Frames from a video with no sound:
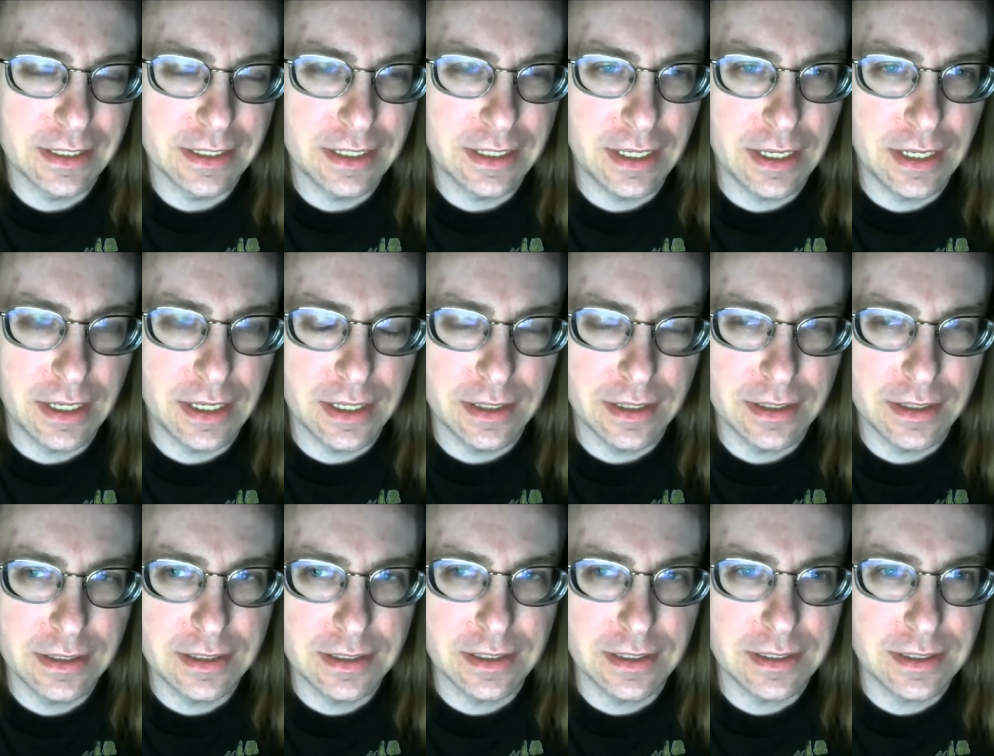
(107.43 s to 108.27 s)
Uh,
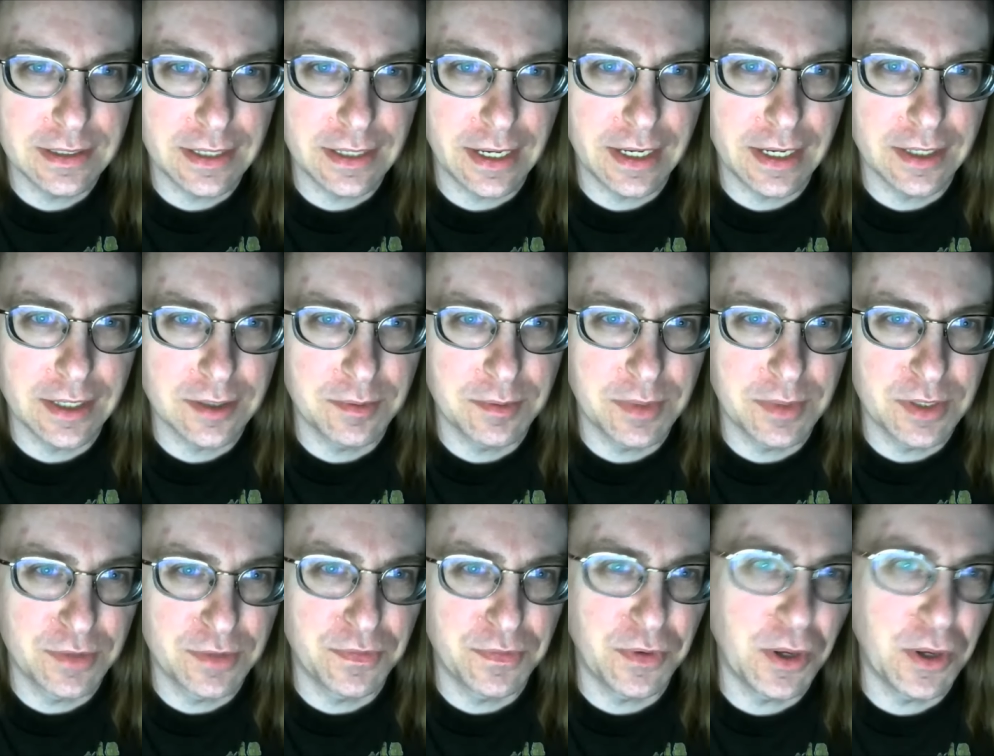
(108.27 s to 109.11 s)
this is Science
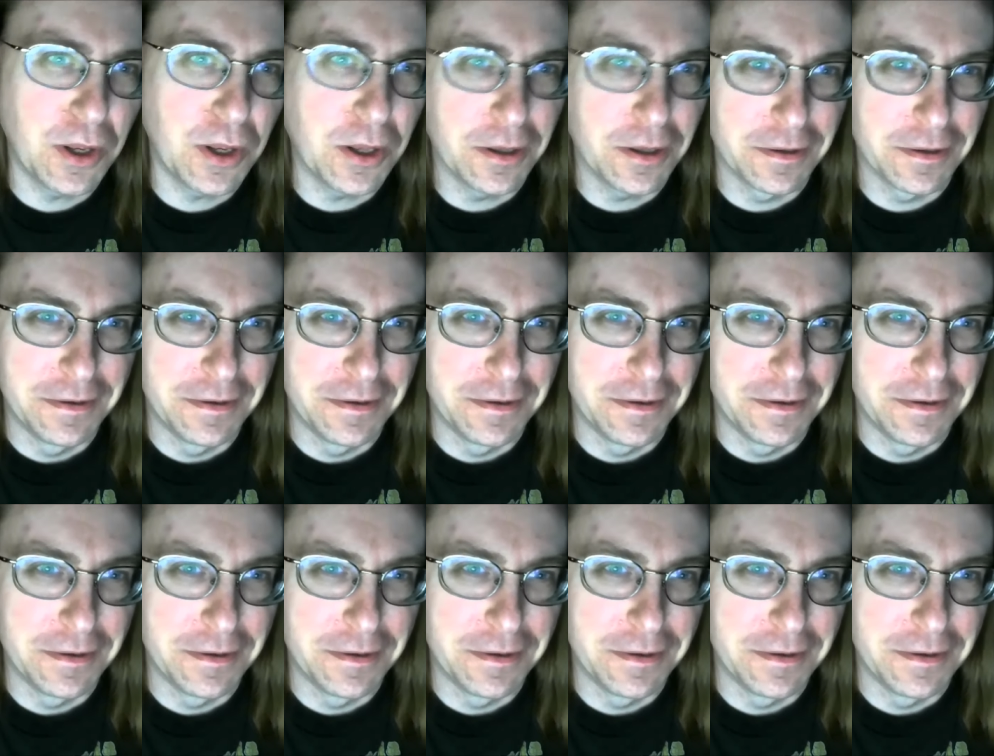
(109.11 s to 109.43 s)
Must Fall.